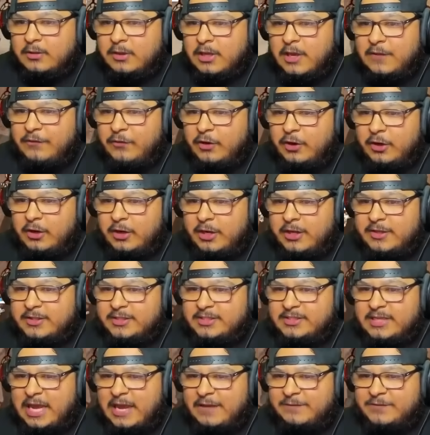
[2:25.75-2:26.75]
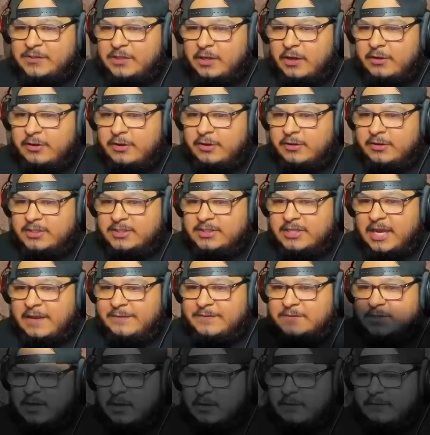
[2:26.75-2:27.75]
If you're in the safe zone, you're in the
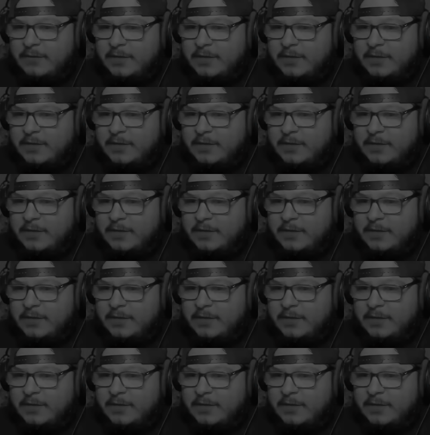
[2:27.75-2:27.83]
safe zone.